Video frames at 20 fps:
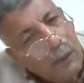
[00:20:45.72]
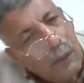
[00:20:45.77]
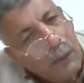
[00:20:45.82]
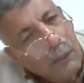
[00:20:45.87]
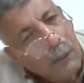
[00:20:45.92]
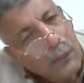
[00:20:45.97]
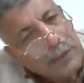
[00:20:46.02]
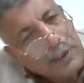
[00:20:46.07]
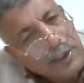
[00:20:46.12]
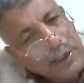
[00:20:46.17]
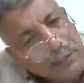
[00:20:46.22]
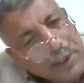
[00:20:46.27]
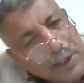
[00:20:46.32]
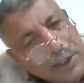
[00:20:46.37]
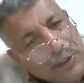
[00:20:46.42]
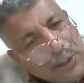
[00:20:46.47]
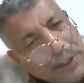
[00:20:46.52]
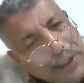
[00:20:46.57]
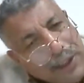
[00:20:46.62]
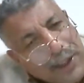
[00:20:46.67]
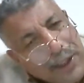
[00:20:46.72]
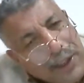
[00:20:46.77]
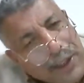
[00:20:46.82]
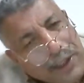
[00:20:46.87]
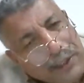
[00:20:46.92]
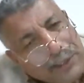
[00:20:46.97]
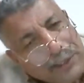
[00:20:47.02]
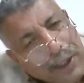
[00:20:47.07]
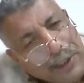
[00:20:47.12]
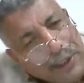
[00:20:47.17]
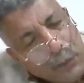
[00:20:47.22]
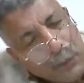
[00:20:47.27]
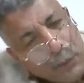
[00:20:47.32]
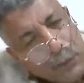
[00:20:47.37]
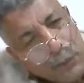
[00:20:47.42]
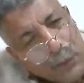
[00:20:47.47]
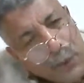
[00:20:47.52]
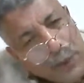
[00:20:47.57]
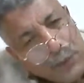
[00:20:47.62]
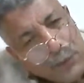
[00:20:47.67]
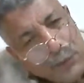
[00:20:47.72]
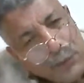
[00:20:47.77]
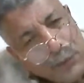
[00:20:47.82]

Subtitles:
What he means here is that when you